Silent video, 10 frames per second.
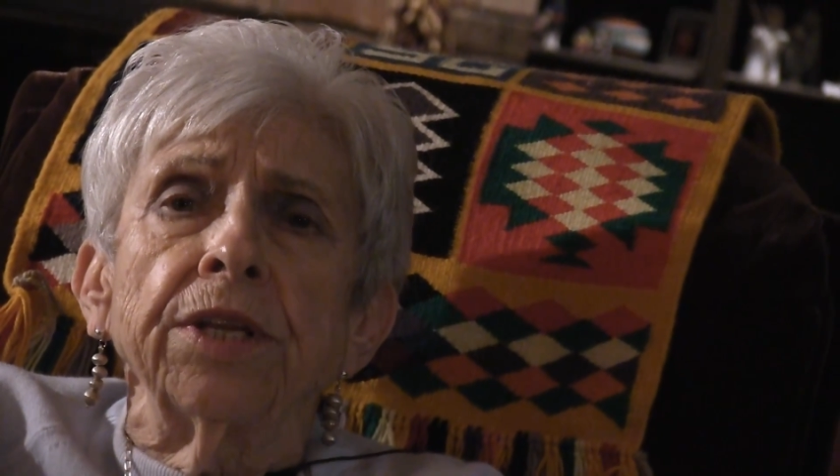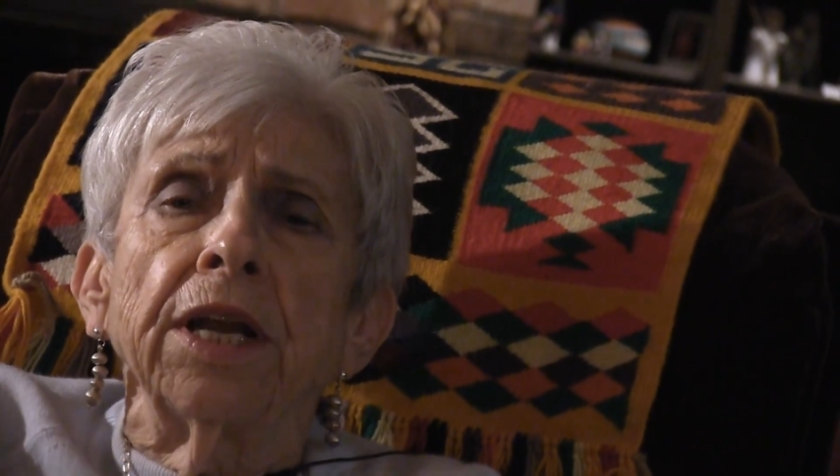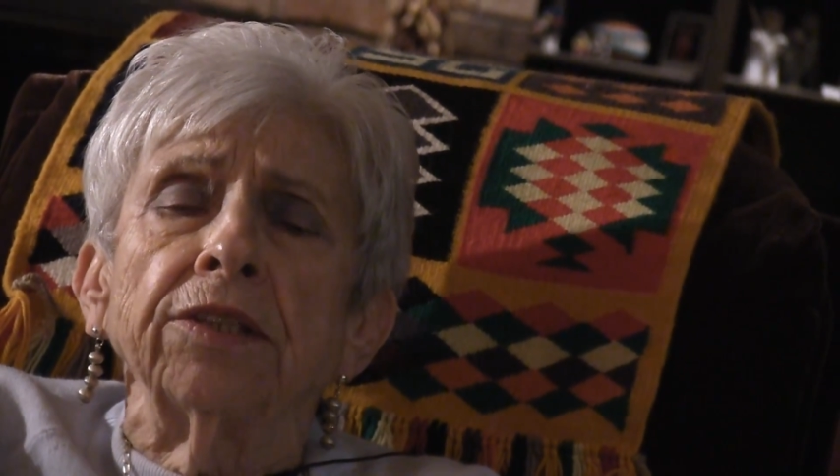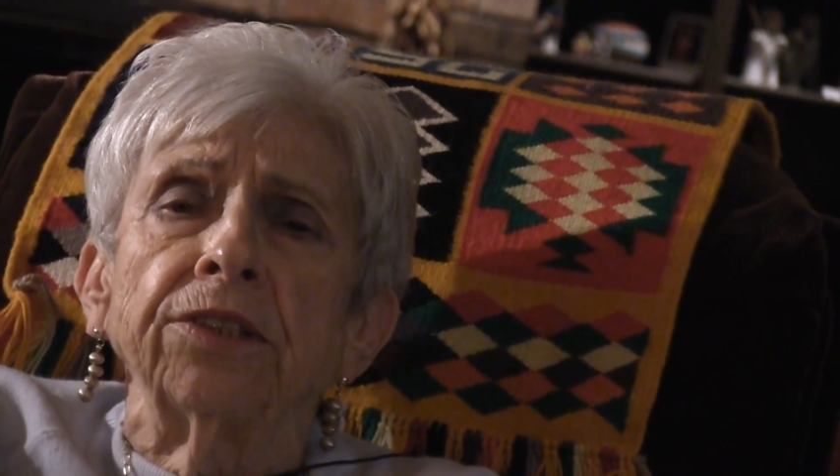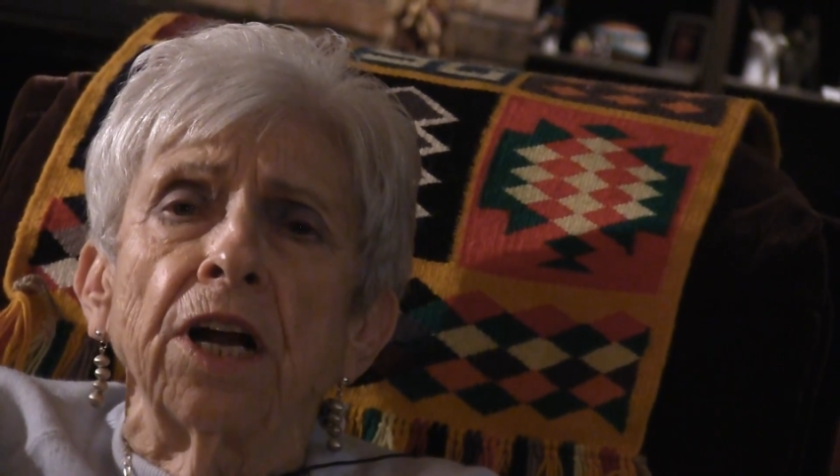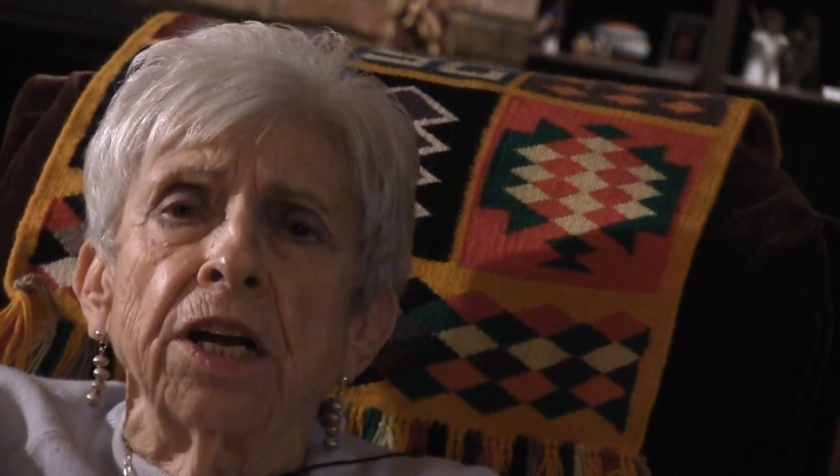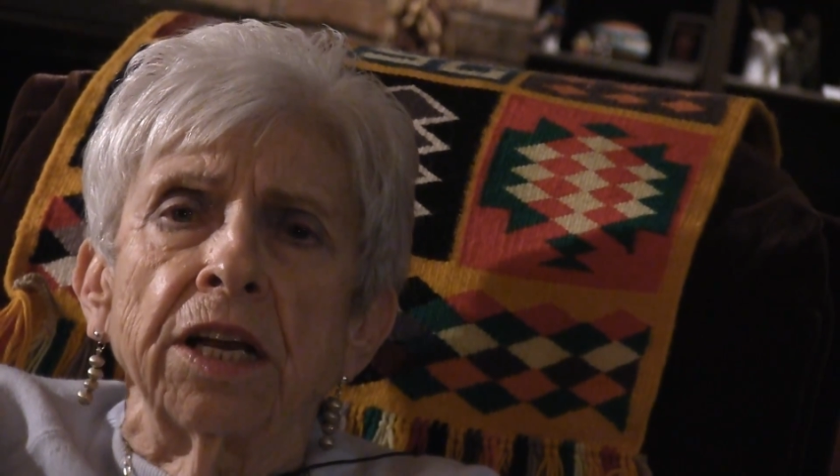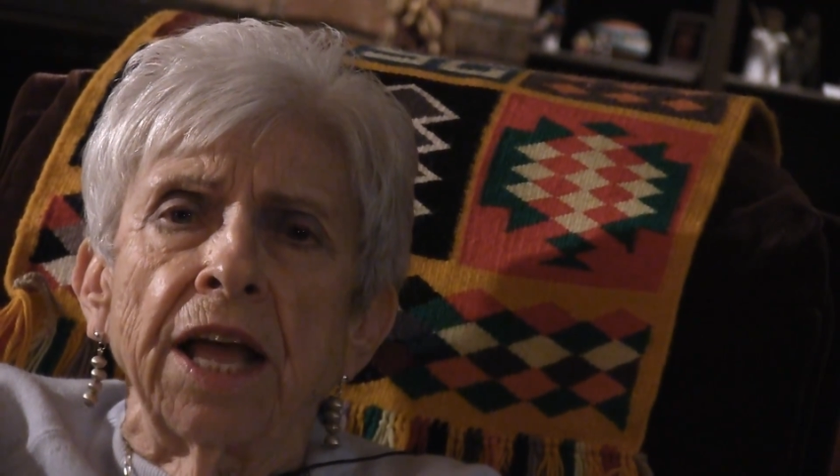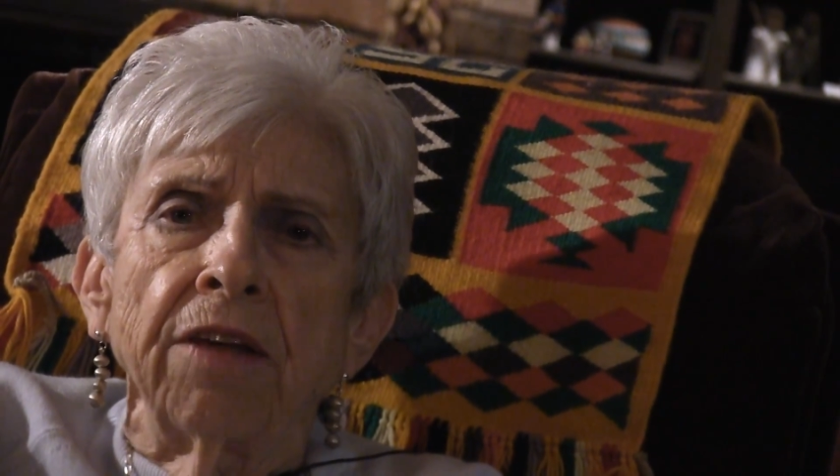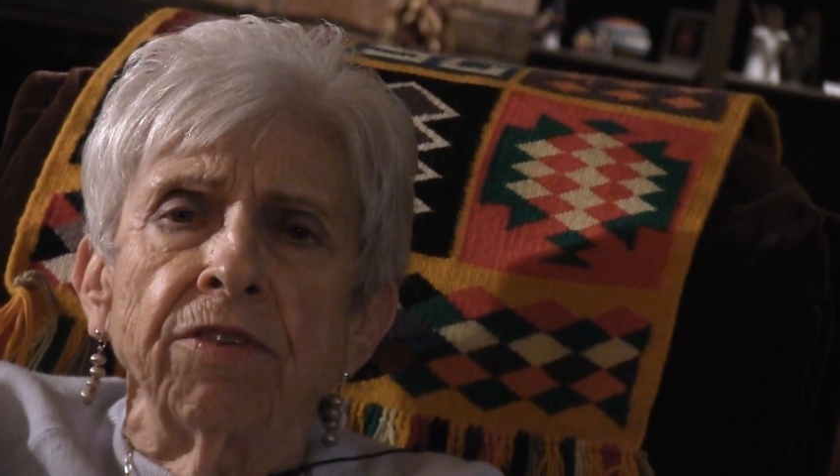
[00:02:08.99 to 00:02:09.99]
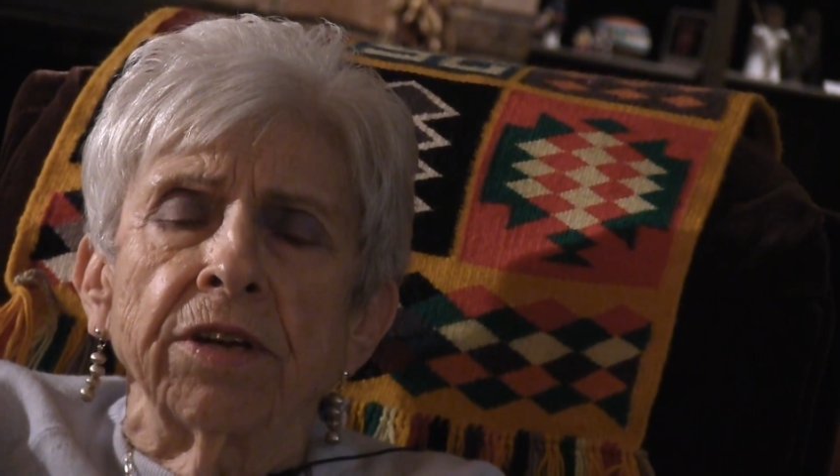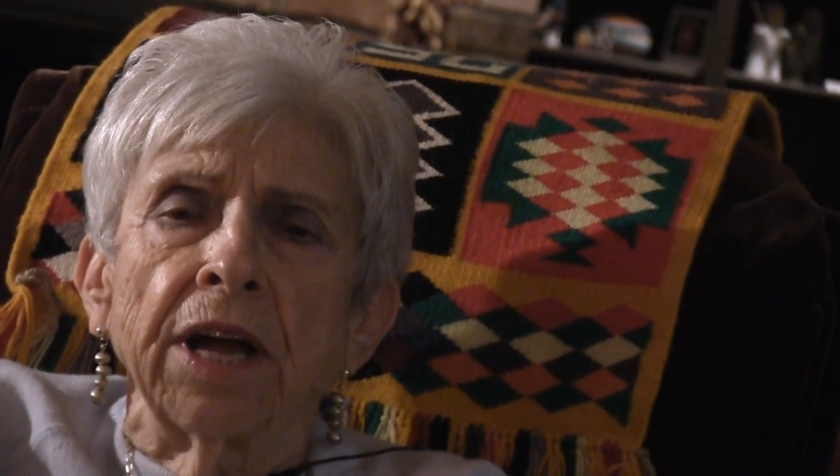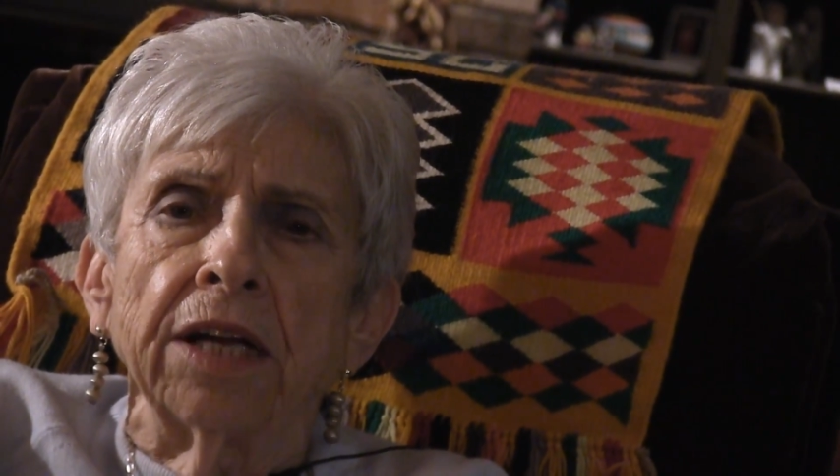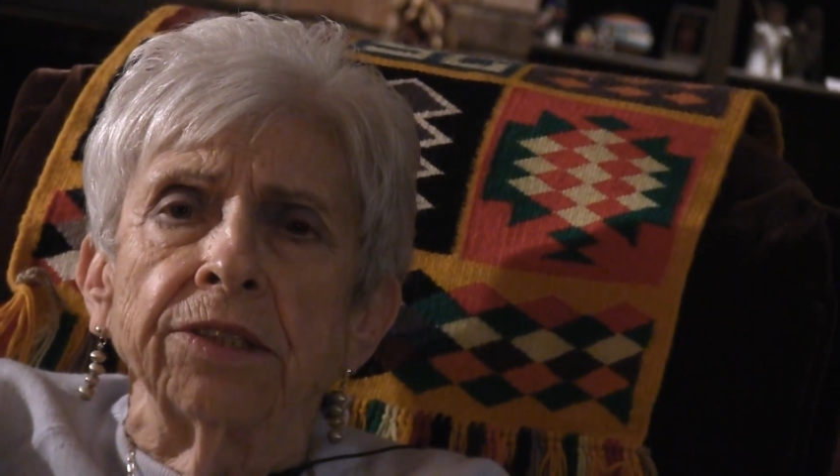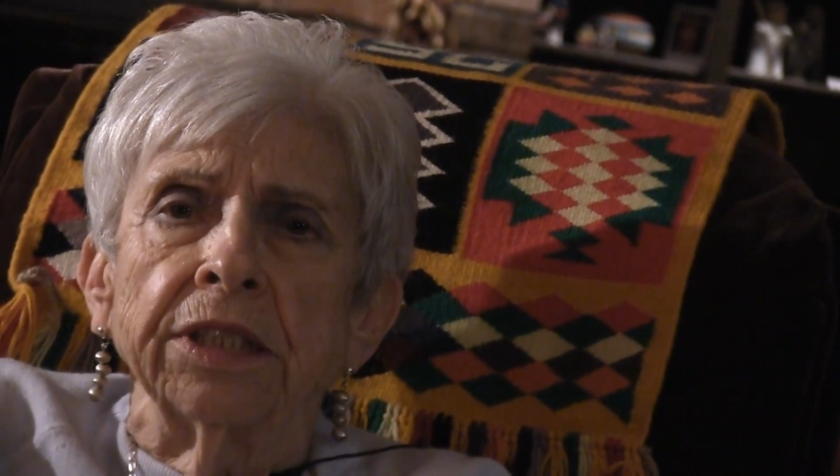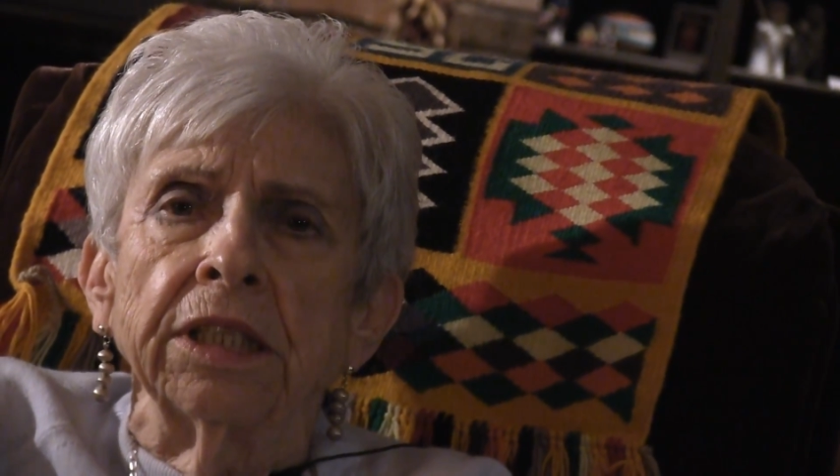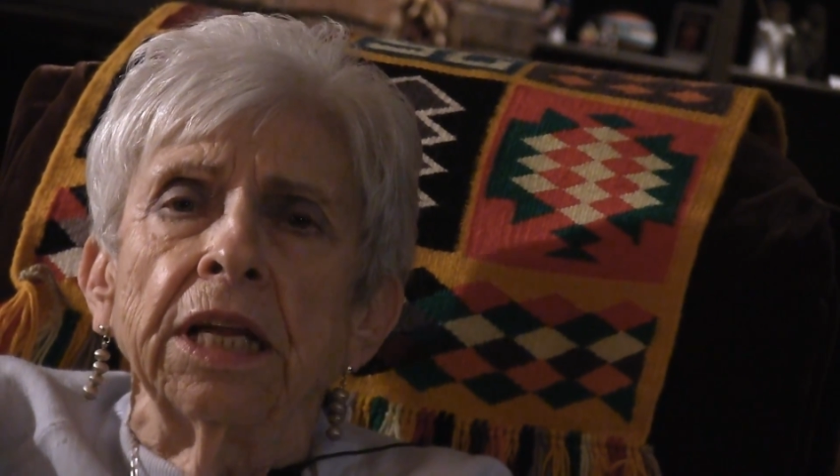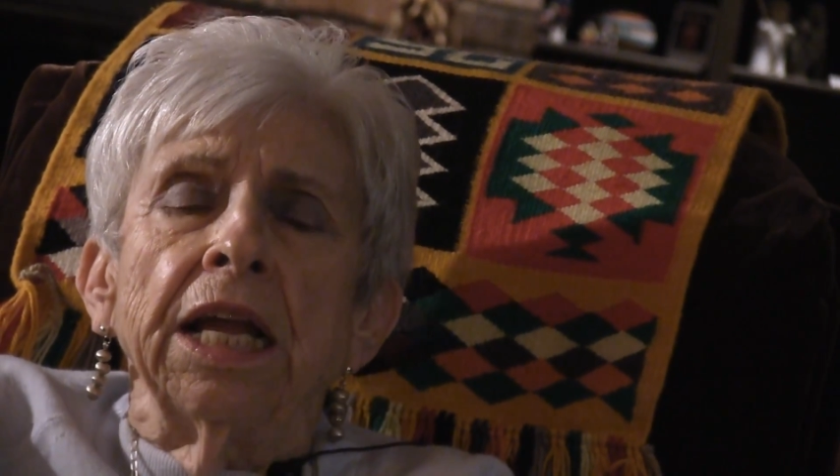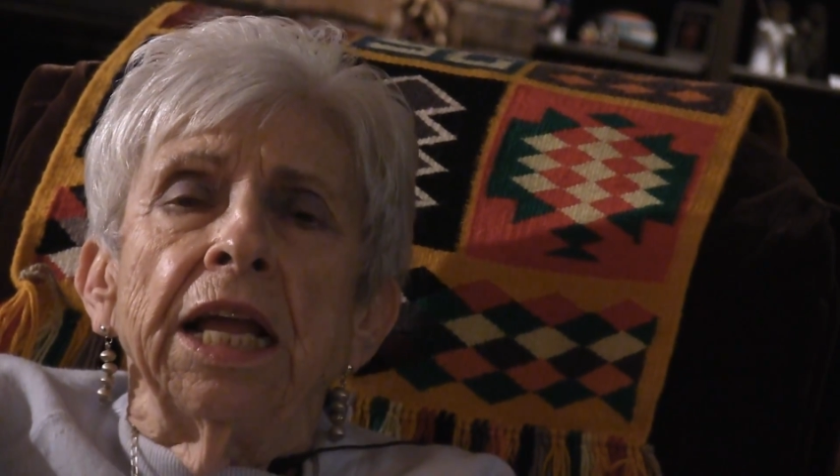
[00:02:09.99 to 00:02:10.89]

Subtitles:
Then I started advertising